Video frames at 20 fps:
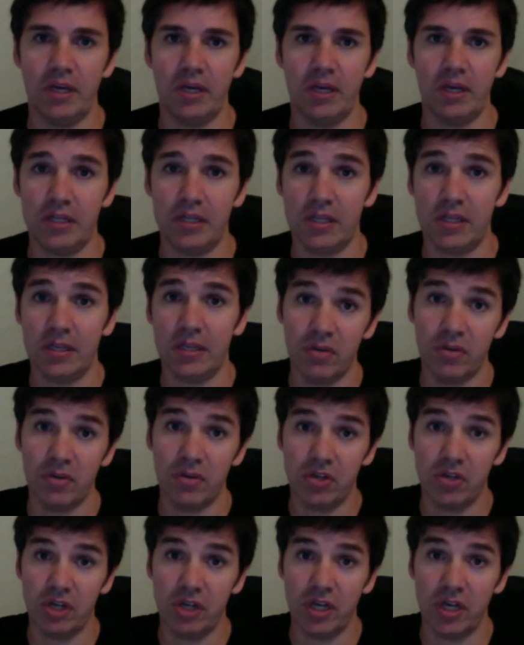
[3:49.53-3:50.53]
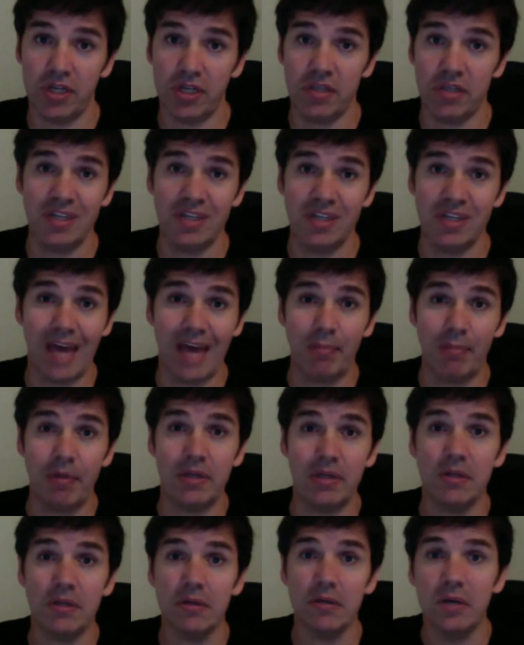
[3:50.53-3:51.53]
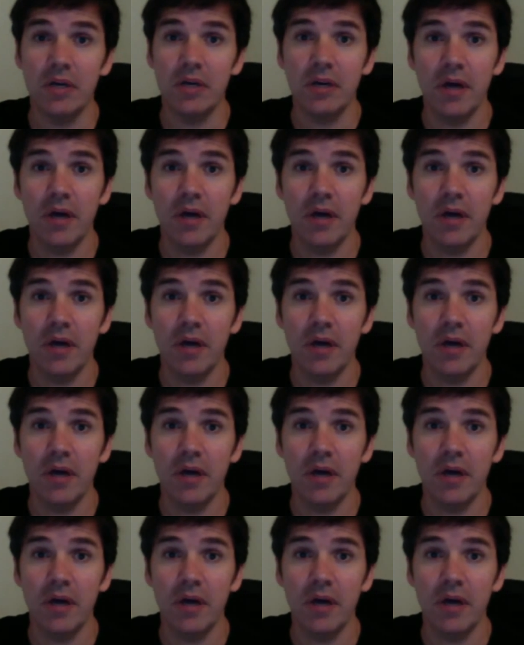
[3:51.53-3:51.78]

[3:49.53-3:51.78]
it gives you a chance to tap into